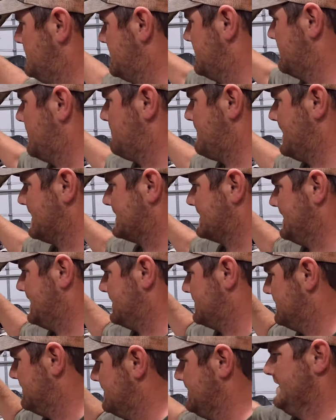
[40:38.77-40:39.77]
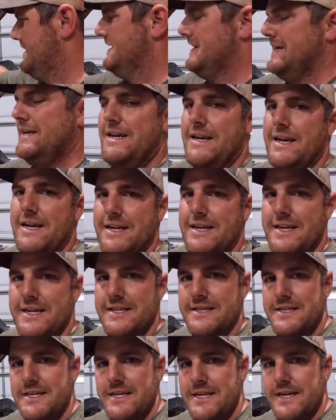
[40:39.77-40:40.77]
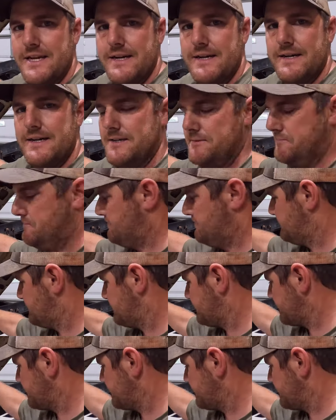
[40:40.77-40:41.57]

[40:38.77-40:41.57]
putting it all back together and get the